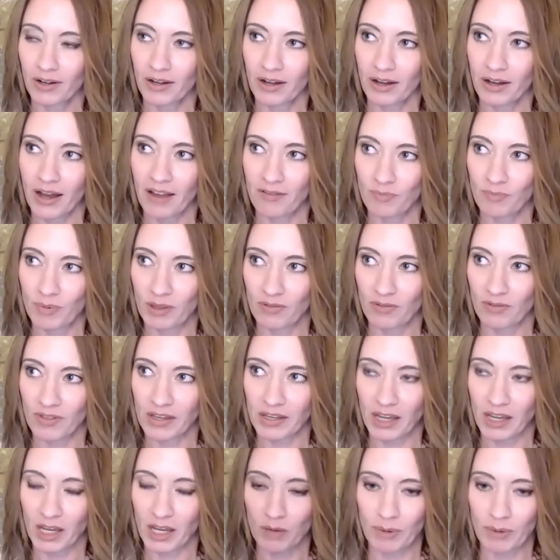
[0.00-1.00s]
I've been
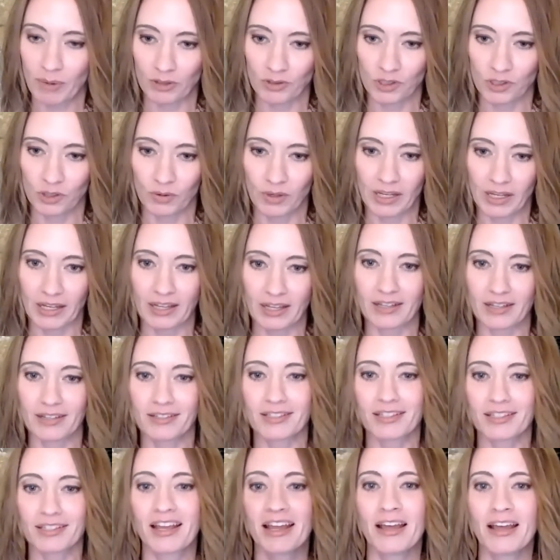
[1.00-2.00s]
thinking about doing
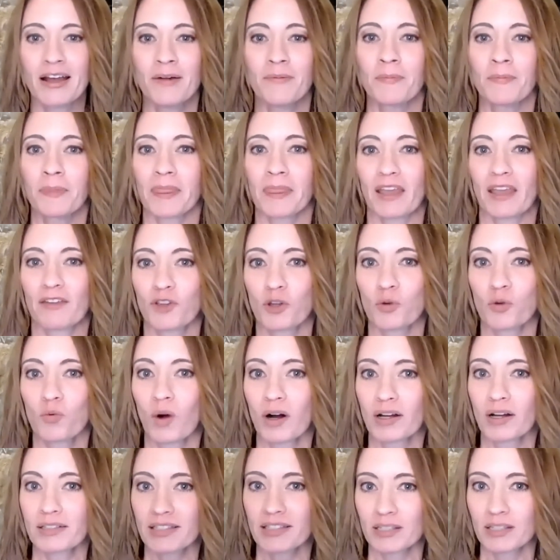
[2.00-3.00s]
is if you
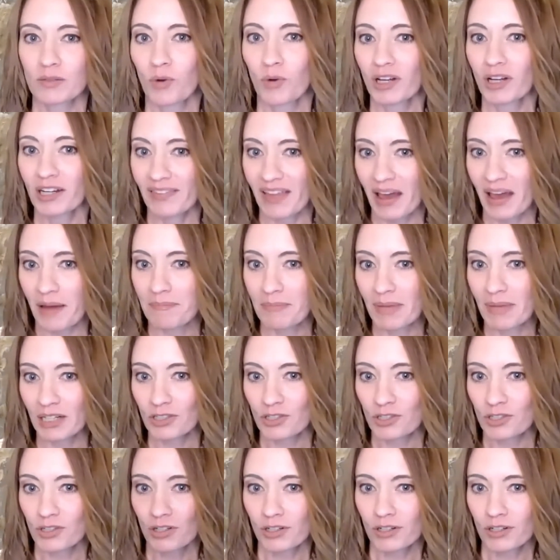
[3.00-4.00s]
want someone in that
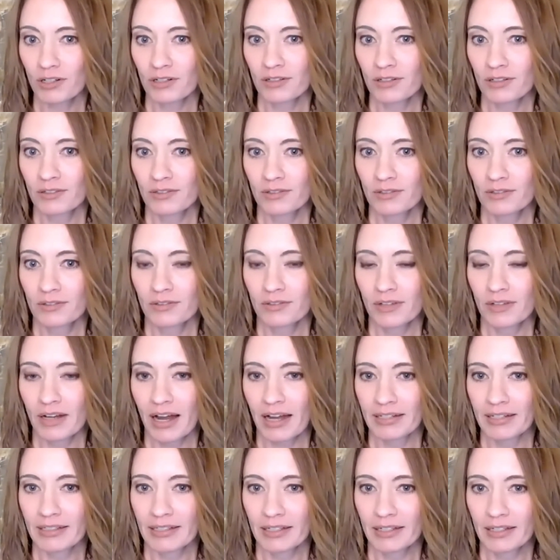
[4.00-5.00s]
mixer
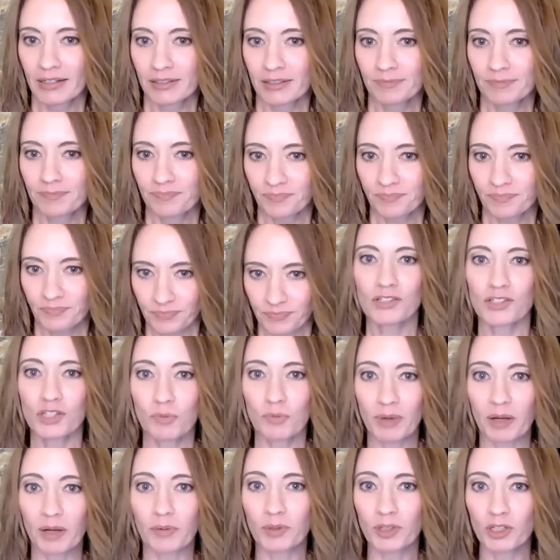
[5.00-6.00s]
idea to
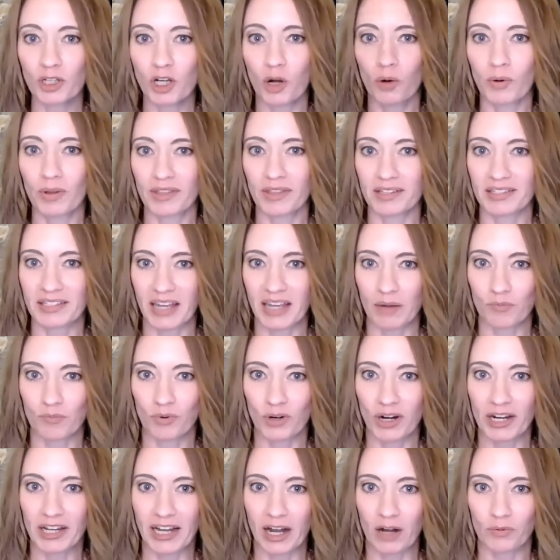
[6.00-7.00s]
be able to go in the same
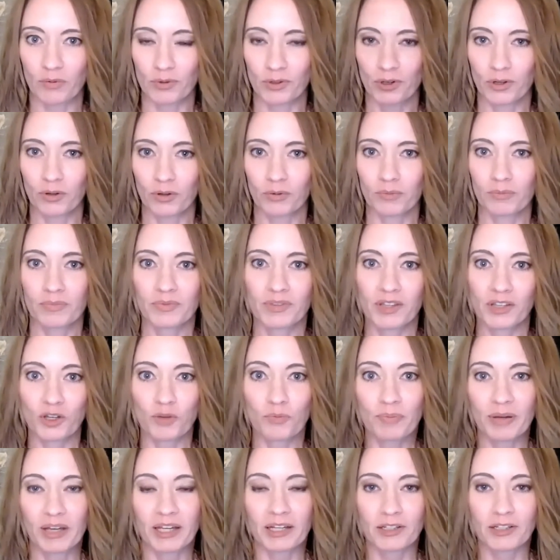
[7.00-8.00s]
breakout room, then you
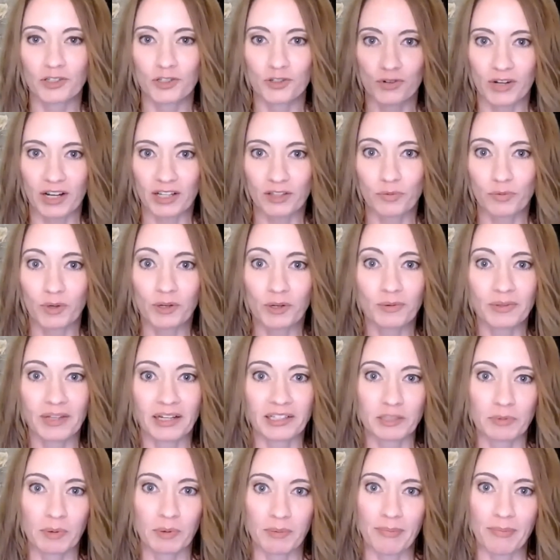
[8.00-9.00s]
pick a strength where you like
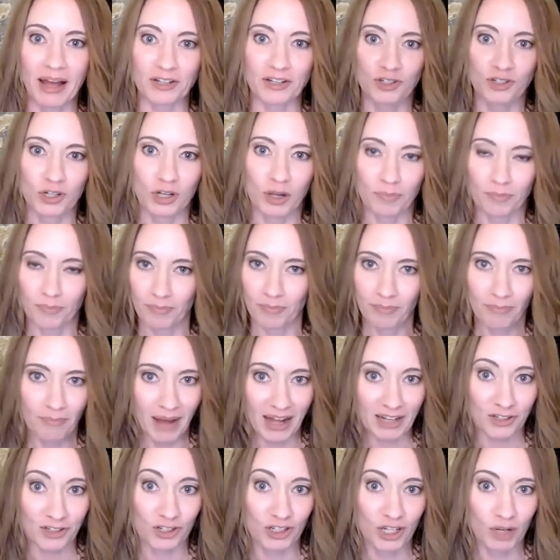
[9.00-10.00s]
to be matched
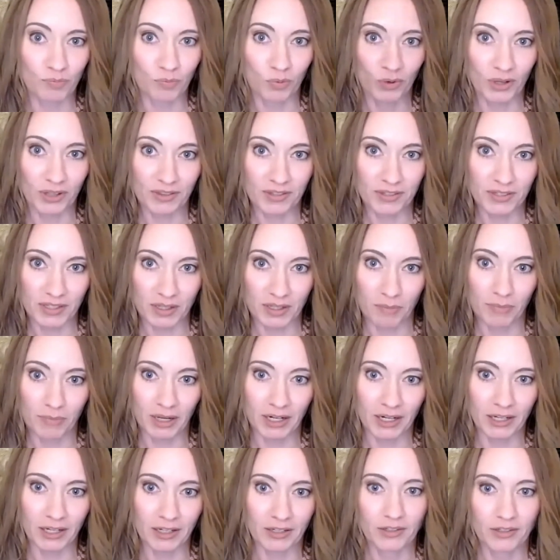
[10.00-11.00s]
up with
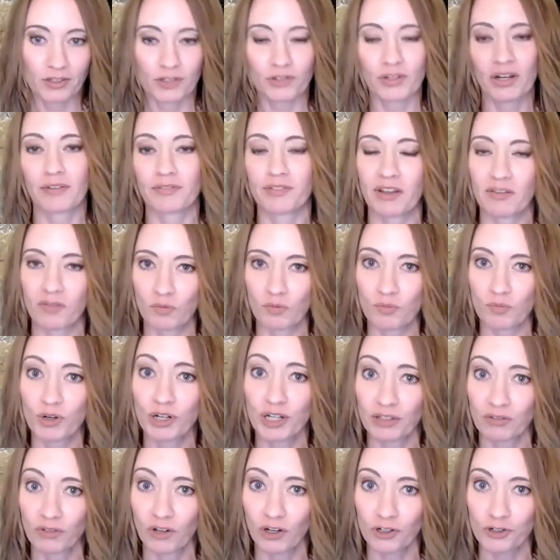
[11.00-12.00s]
somebody. You'd have to have a
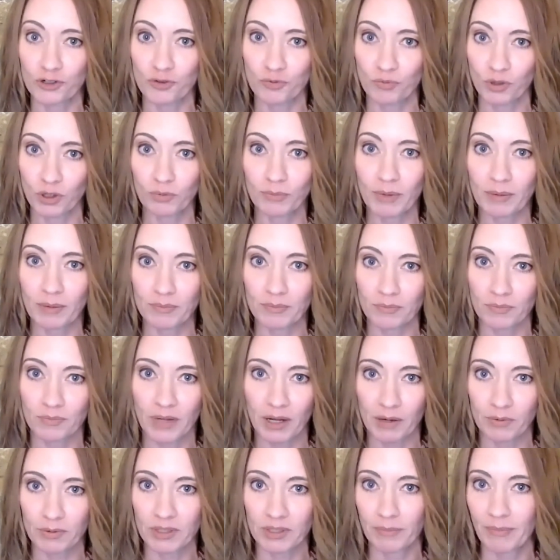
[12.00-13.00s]
pretty large room.
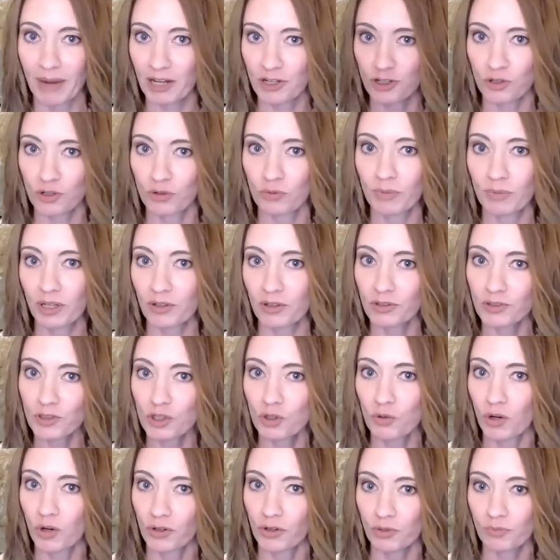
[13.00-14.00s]
I would imagine it'd be a
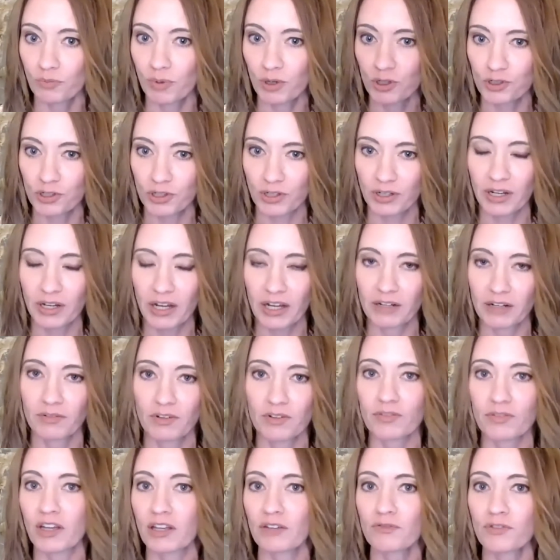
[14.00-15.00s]
200-person kind of
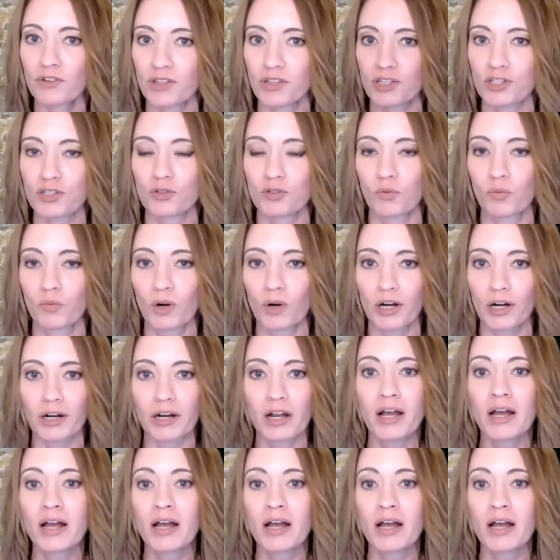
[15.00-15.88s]
event for this to work.